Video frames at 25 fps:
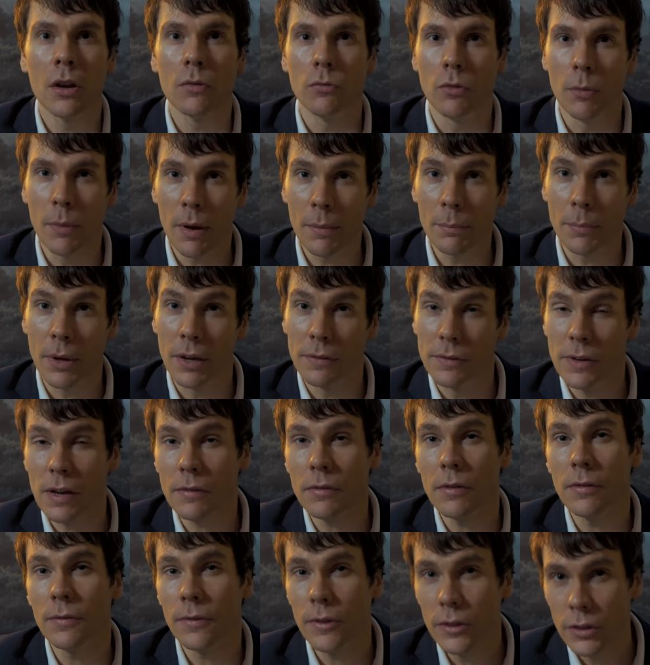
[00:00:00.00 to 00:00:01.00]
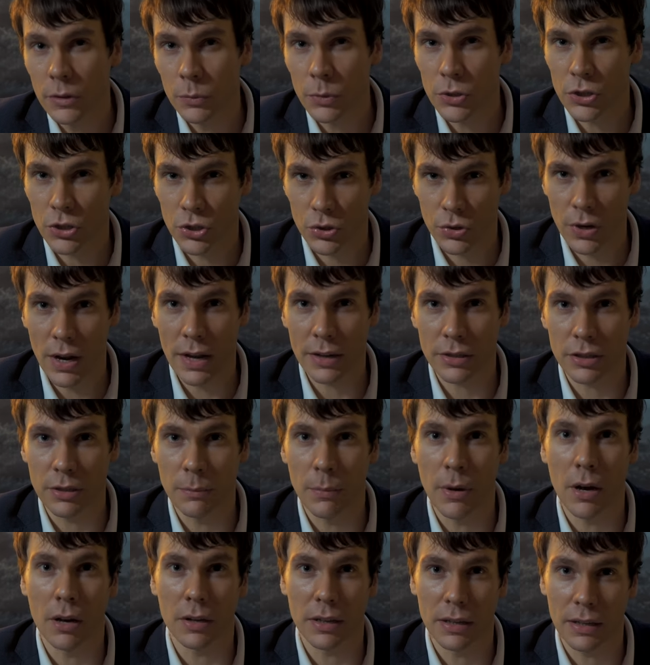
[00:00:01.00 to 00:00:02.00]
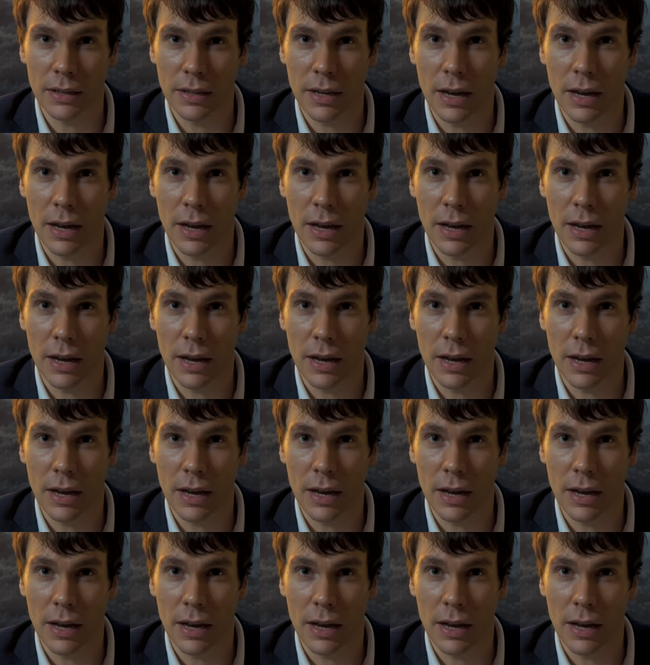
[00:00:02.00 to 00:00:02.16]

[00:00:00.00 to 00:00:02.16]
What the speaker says: remember, if you have a fund which tracks a market